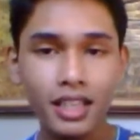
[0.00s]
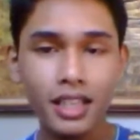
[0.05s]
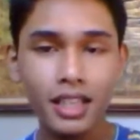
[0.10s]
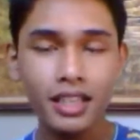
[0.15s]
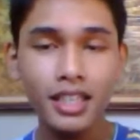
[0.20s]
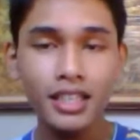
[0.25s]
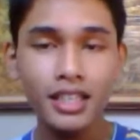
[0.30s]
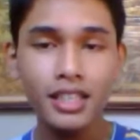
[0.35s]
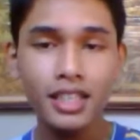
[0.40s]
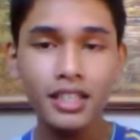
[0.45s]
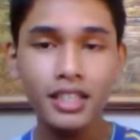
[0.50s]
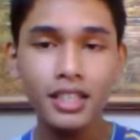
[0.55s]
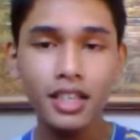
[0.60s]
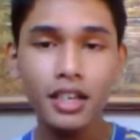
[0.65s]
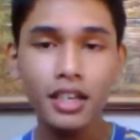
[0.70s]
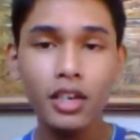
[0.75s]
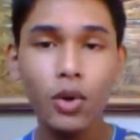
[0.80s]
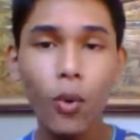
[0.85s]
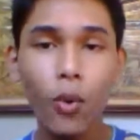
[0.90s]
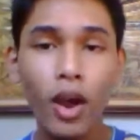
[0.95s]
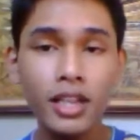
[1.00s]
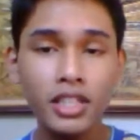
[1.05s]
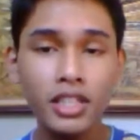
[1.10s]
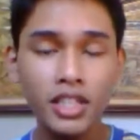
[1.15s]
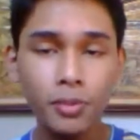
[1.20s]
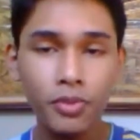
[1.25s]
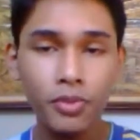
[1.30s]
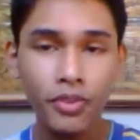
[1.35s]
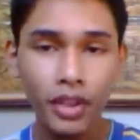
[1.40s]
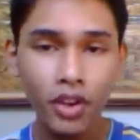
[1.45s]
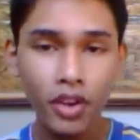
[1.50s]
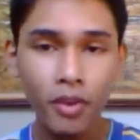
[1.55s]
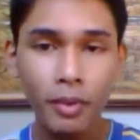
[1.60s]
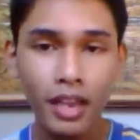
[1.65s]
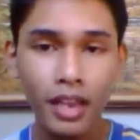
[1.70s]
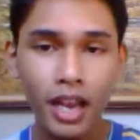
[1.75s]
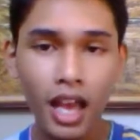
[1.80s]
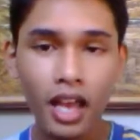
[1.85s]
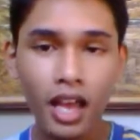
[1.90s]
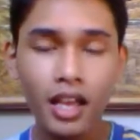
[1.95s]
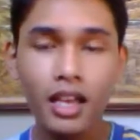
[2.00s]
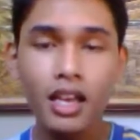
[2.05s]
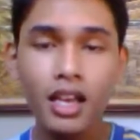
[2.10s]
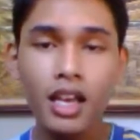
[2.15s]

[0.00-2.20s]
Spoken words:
this is a quantum phenomena,